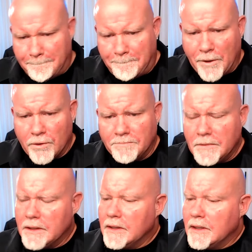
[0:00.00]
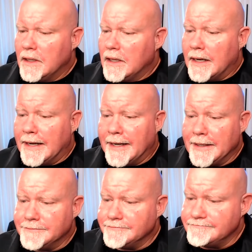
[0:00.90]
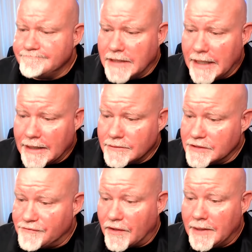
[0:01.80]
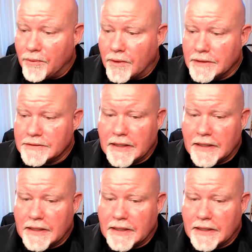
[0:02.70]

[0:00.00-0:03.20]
Boom. Yeah, it's very important.